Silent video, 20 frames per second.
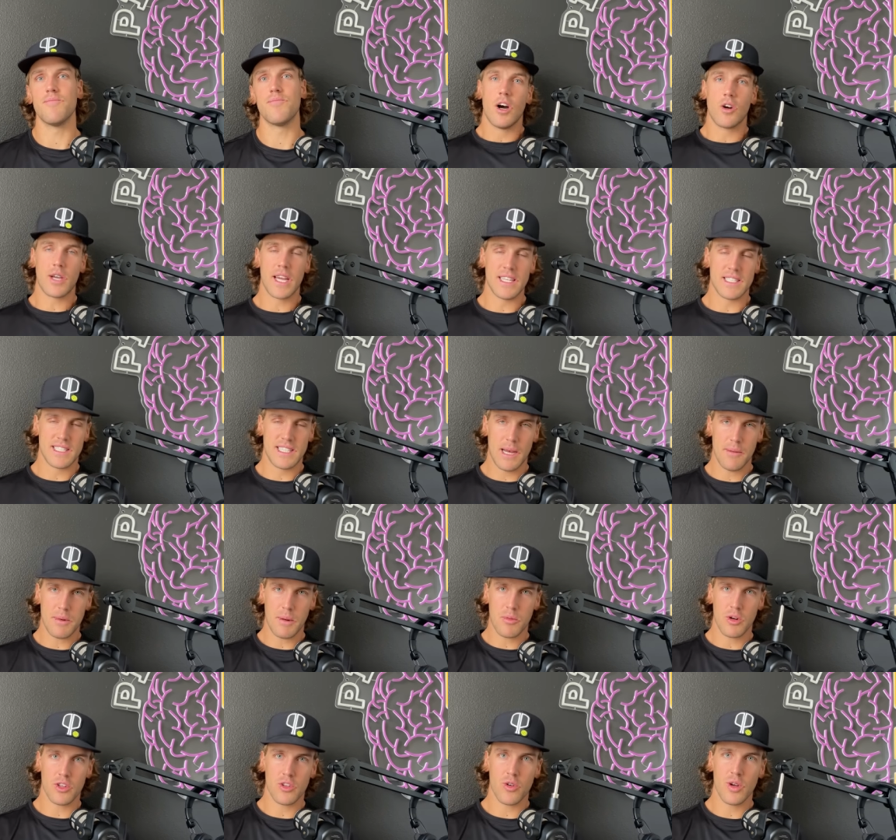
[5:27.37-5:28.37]
Okay, step
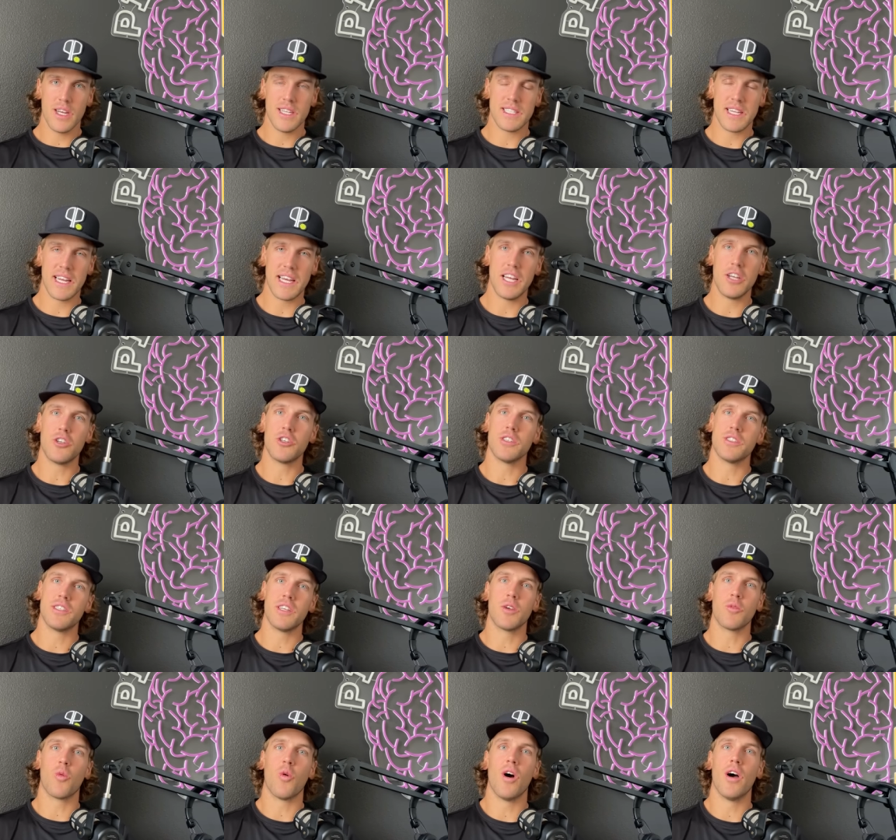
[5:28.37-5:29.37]
number three is an
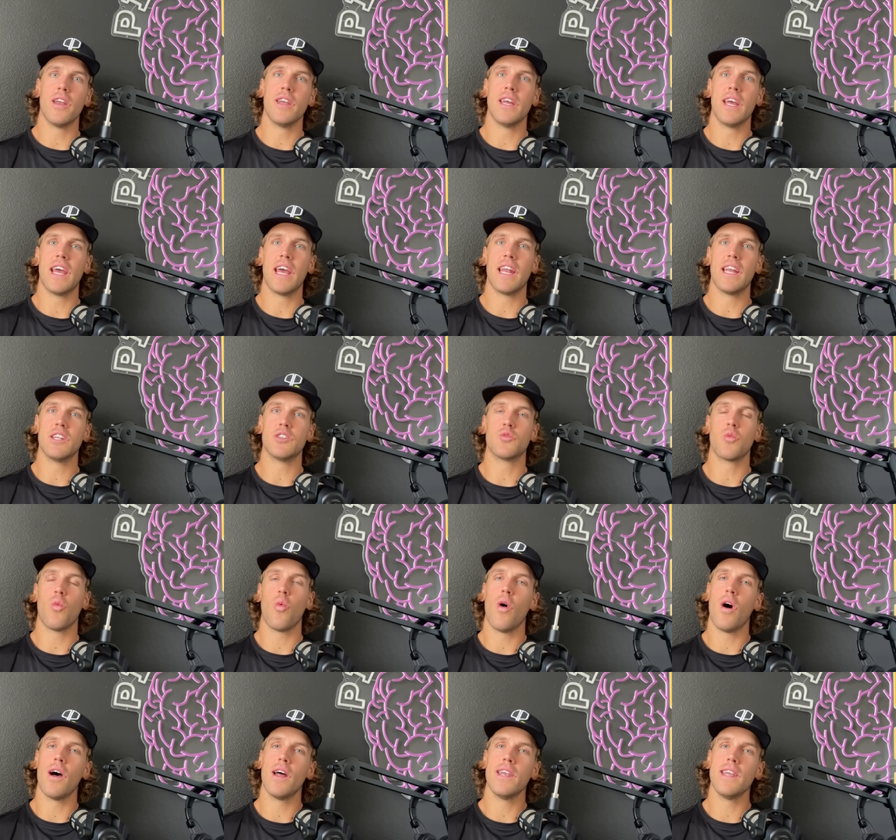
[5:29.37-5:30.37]
interesting one, and it's
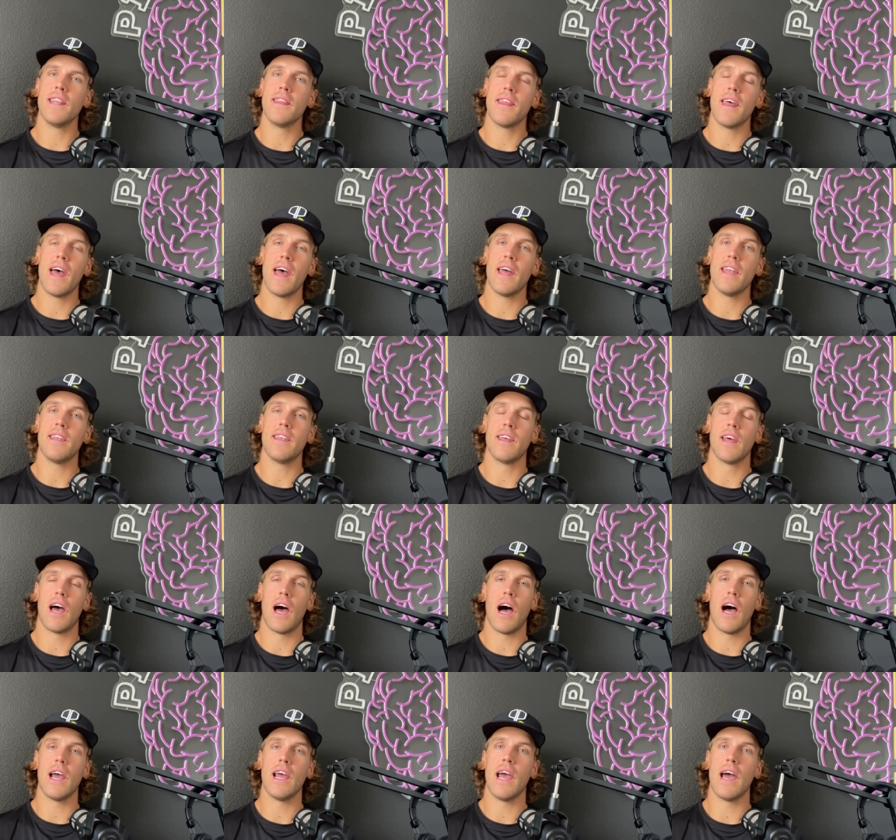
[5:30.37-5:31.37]
one that
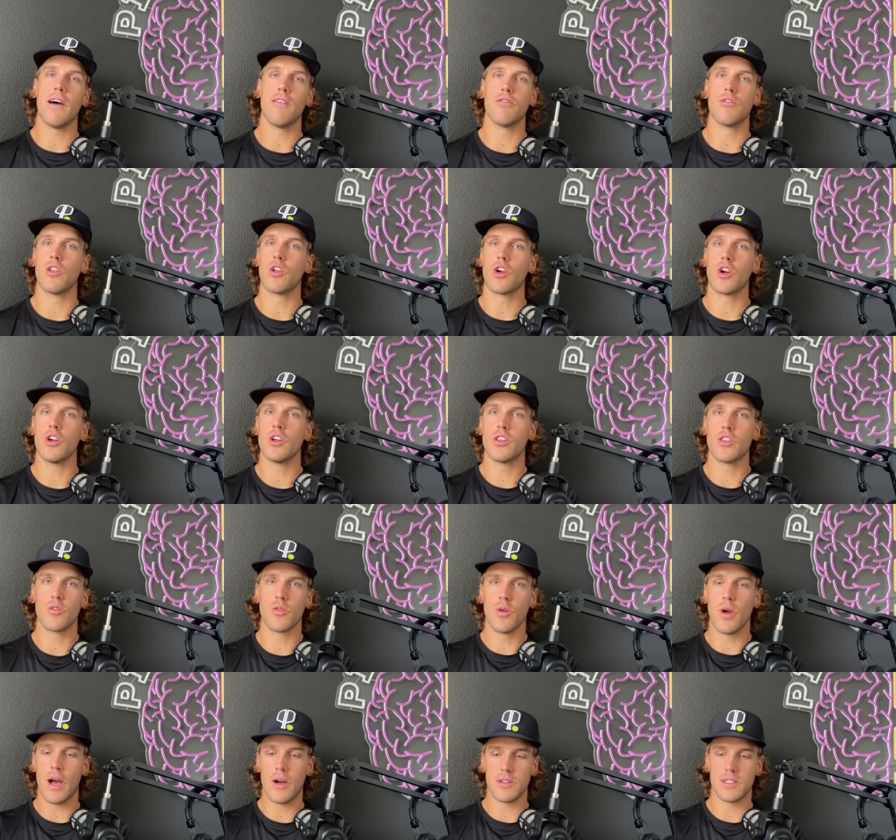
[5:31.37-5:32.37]
I have learned
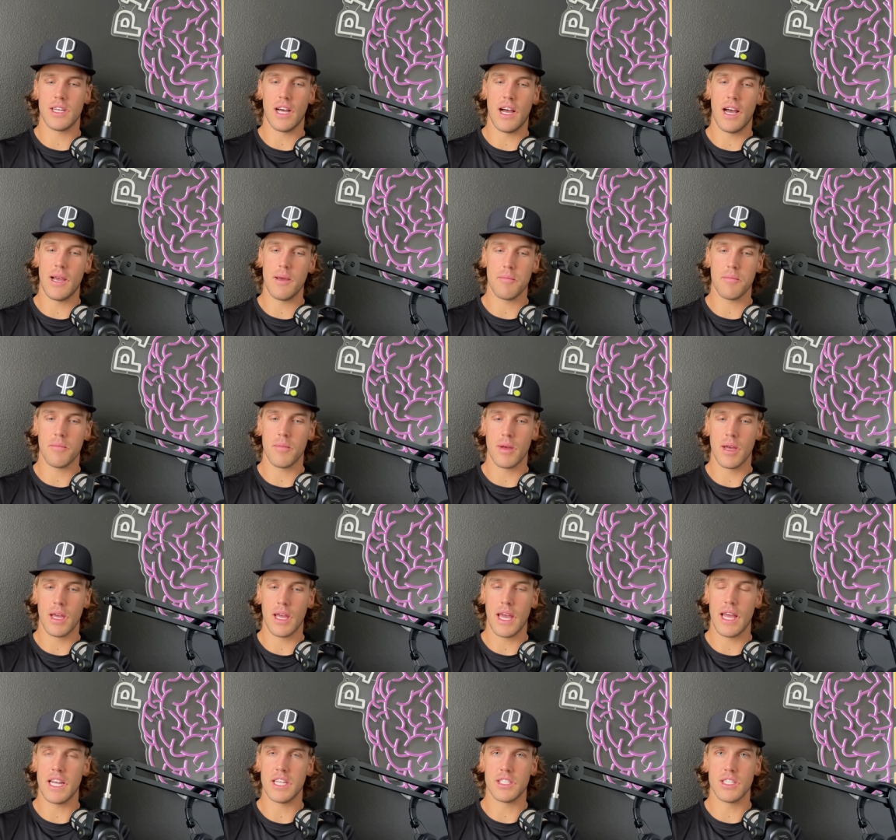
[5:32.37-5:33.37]
throughout time,
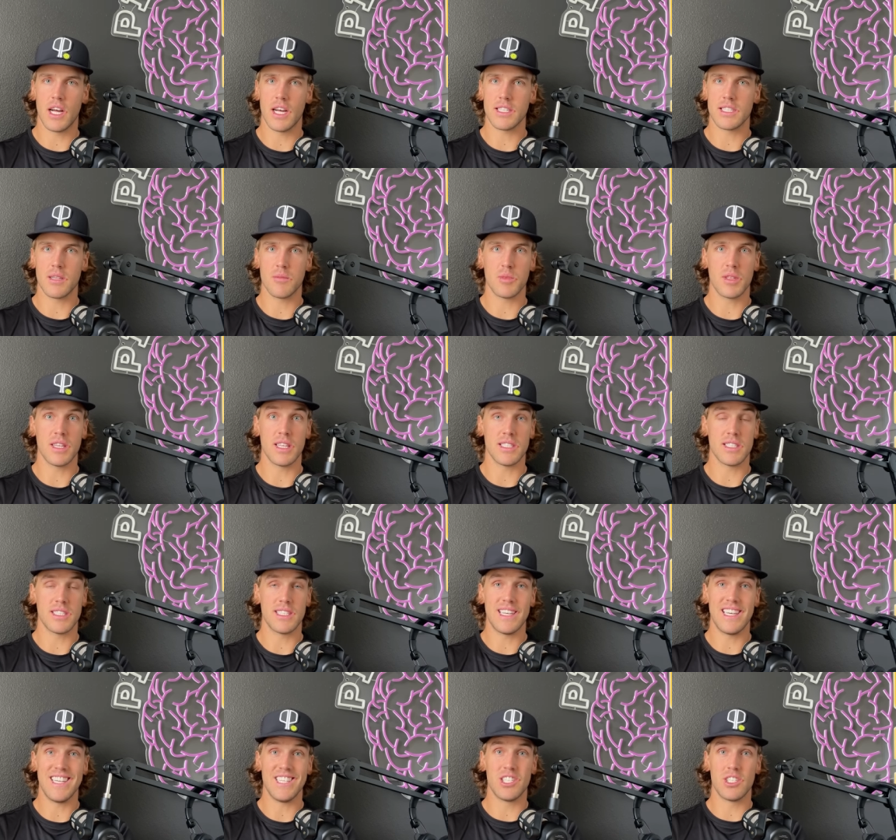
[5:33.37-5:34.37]
and it's not something that's
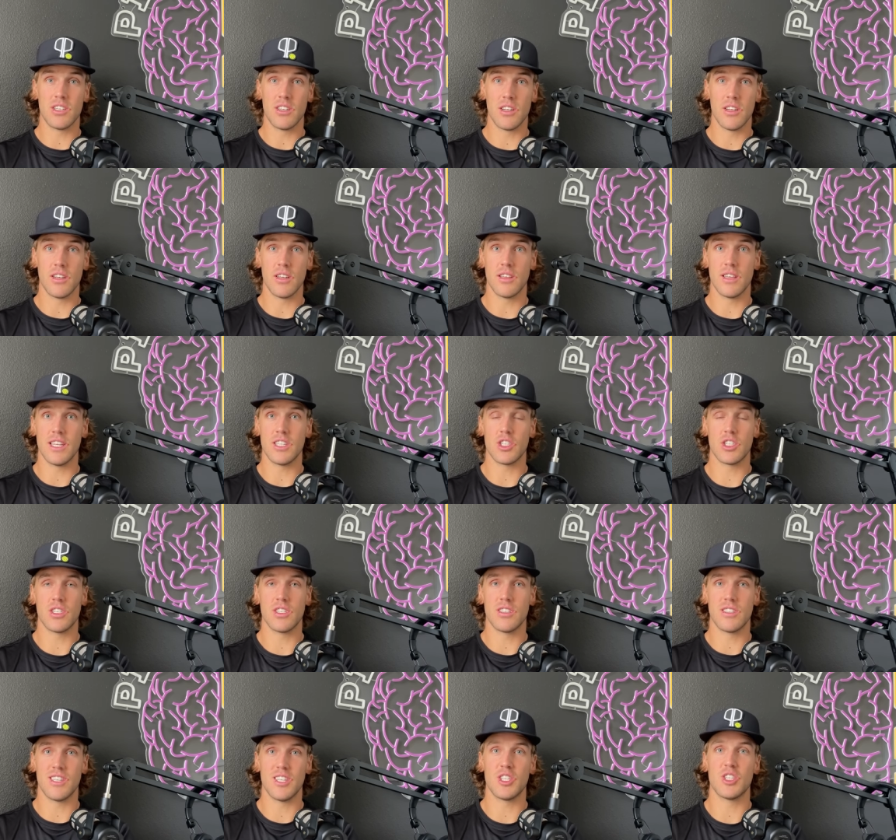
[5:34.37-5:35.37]
taught.
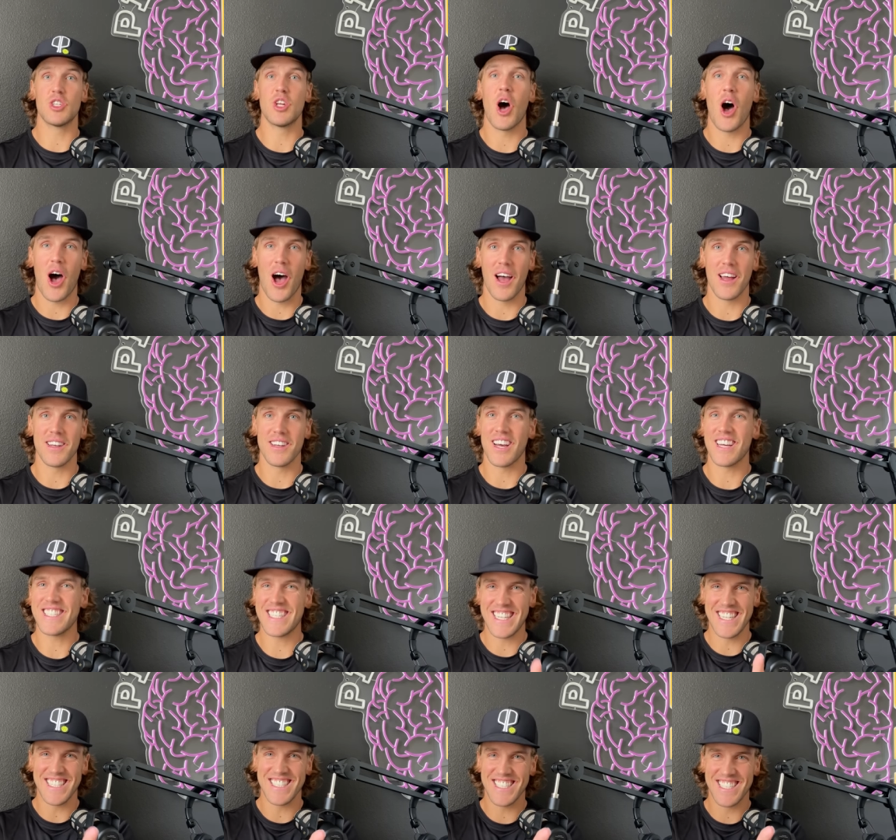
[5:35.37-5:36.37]
that's that's taught, not
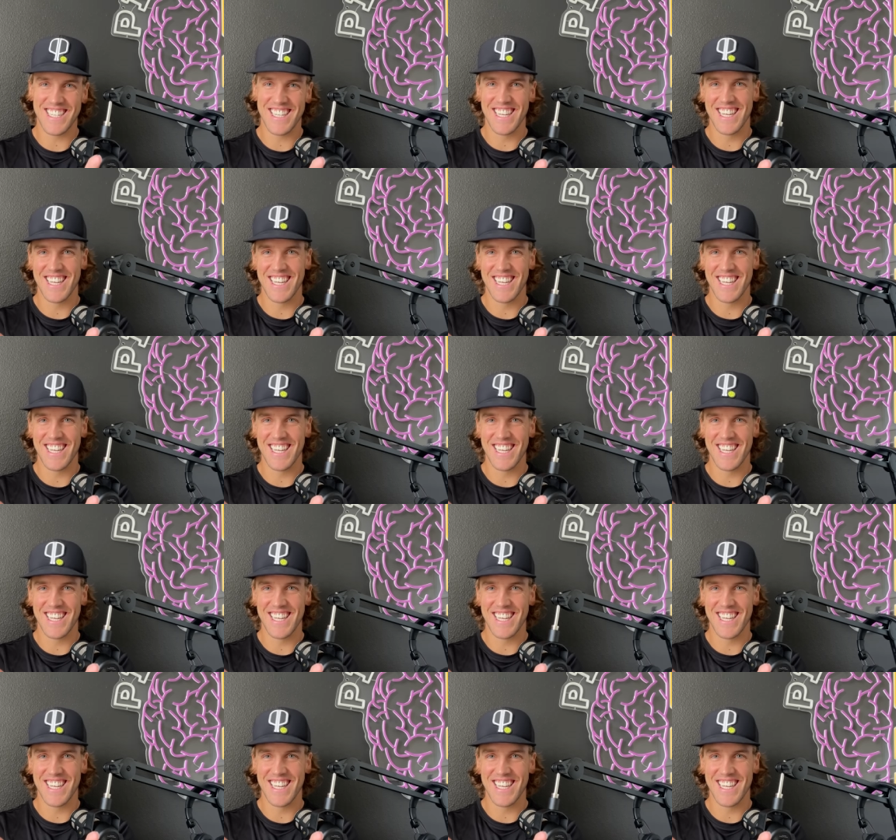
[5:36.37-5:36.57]
teached.